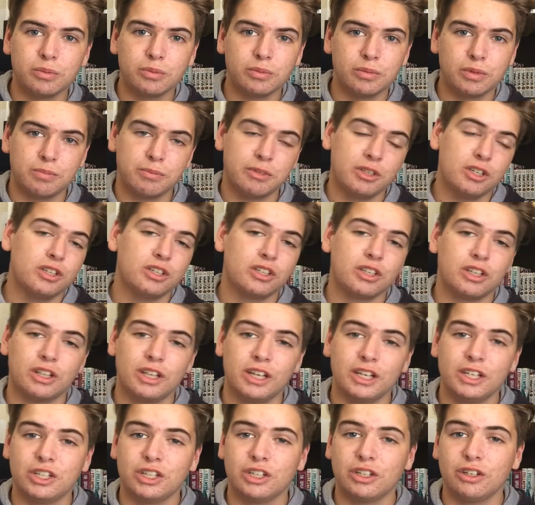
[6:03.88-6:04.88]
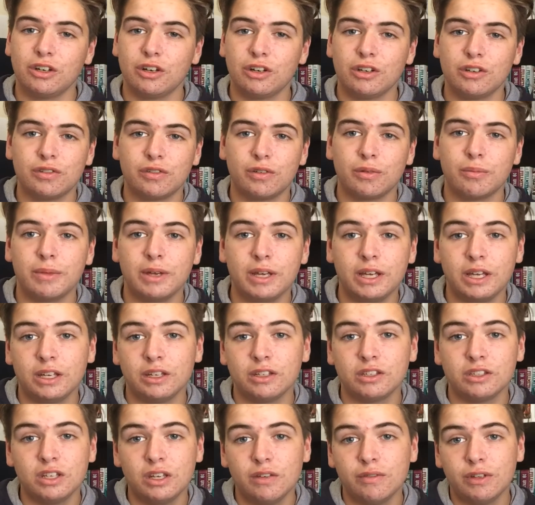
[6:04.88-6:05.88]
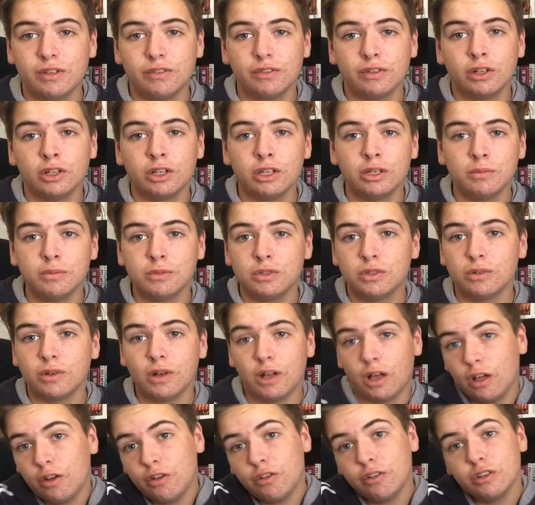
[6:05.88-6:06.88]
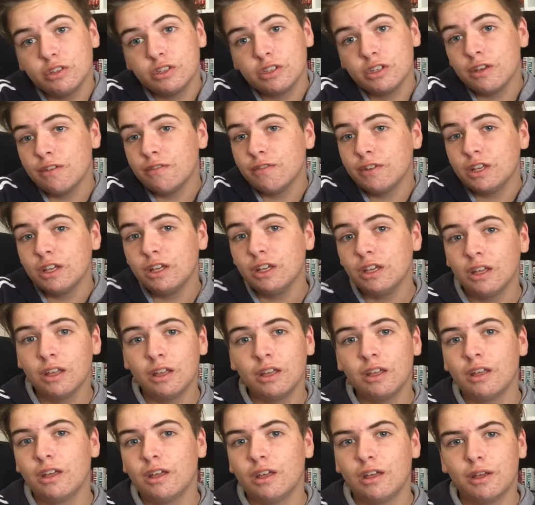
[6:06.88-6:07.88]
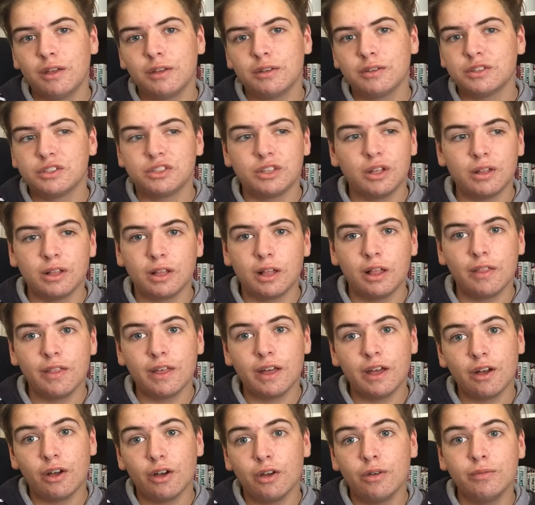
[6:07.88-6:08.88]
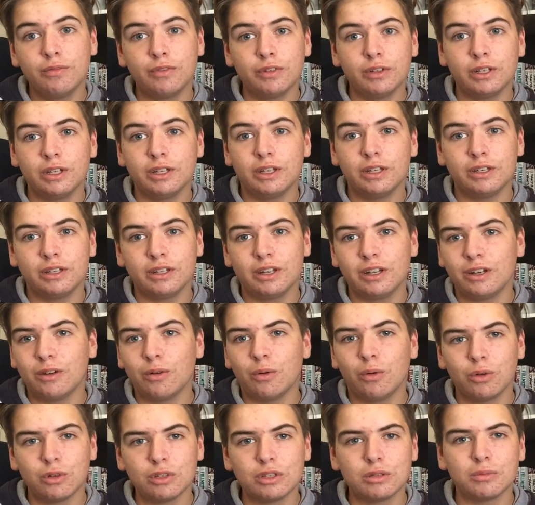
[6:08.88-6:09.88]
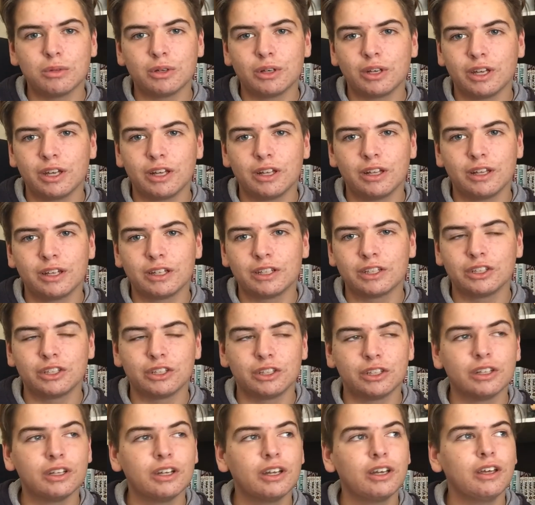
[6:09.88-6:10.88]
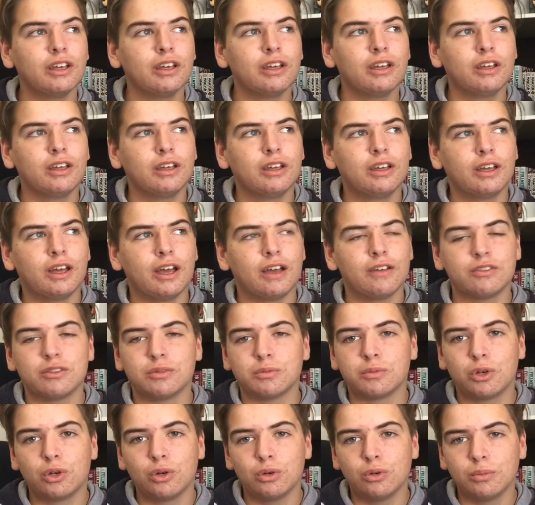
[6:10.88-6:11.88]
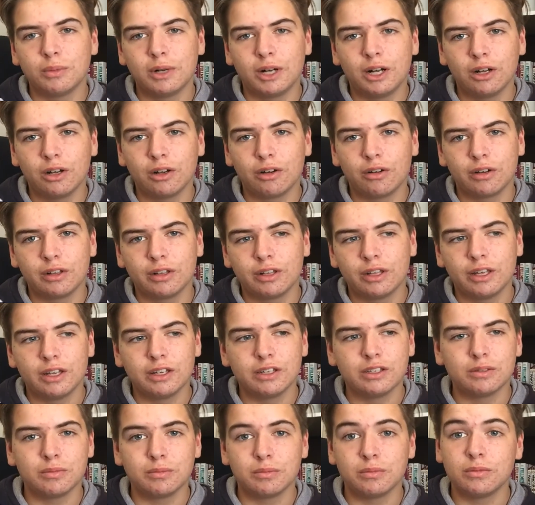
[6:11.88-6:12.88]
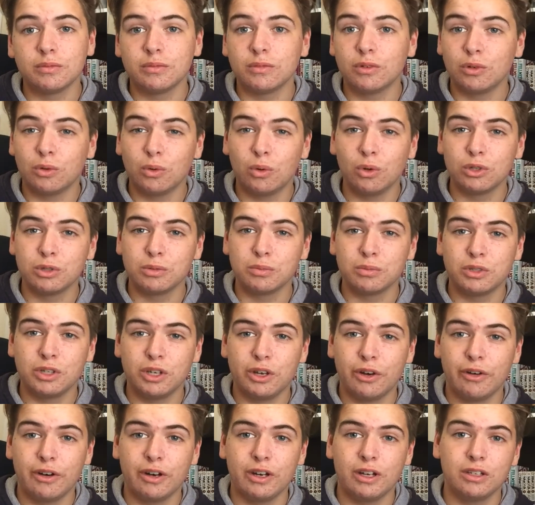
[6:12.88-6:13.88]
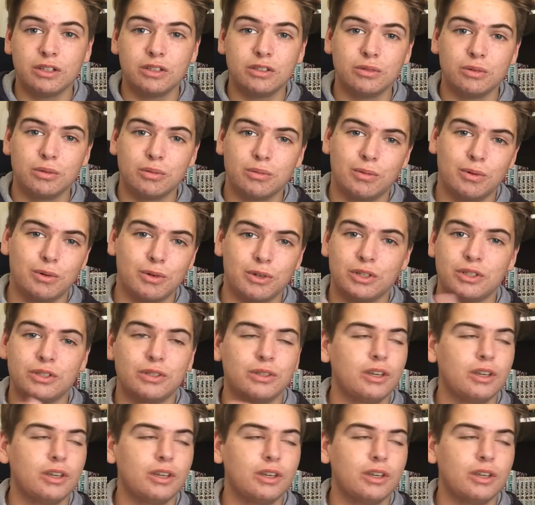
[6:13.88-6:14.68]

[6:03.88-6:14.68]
this collection goes from being 70 volumes to 170, something like that. Hopefully get an awesome looking collection, have some cool manga in there, some awesome series. We'll